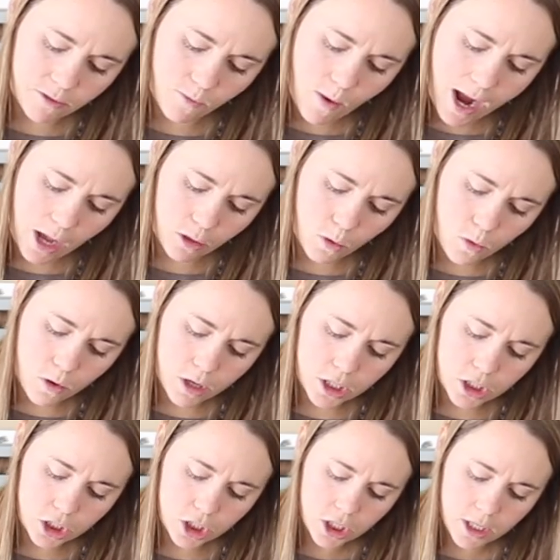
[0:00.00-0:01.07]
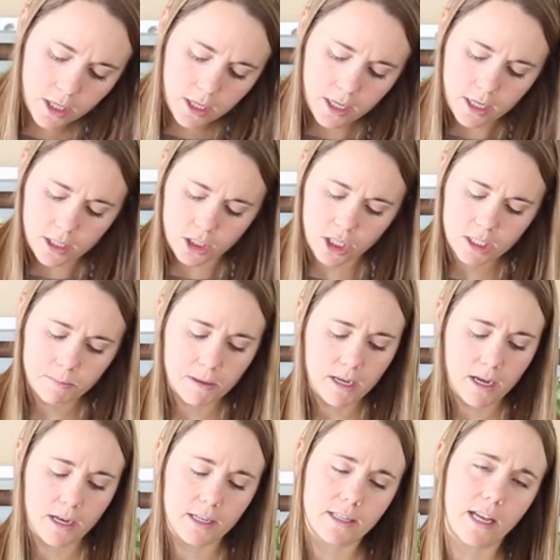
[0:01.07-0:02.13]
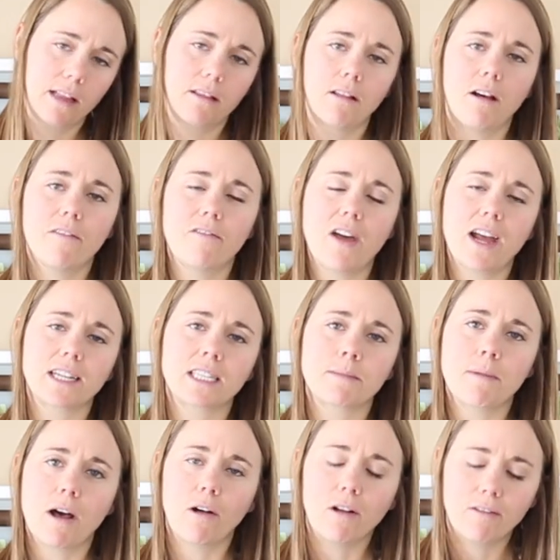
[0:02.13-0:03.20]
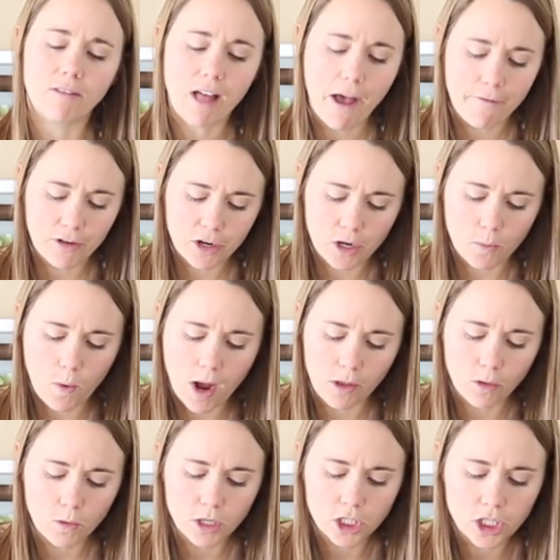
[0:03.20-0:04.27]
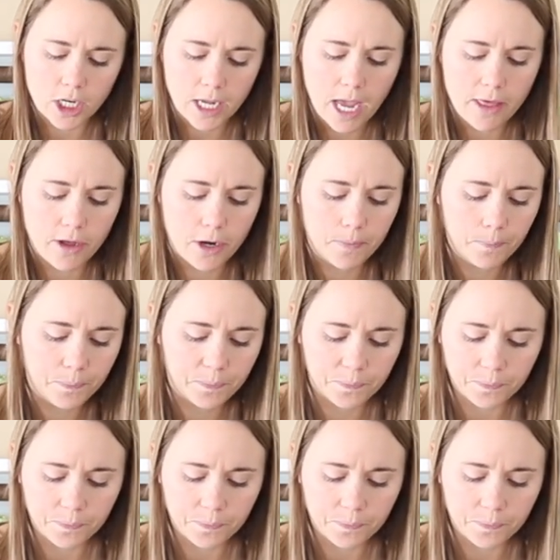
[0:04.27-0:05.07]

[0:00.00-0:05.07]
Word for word: of wild orange just because I love that smell of lavender and wild orange together.